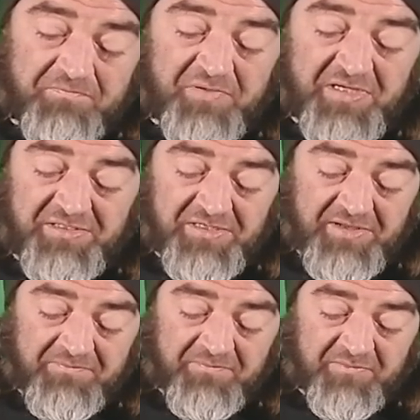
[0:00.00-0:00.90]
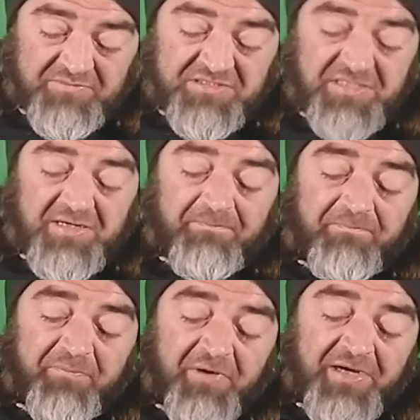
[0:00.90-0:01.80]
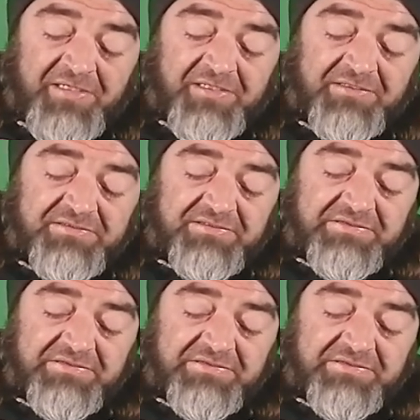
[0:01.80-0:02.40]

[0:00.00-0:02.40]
bend them, I'm break it.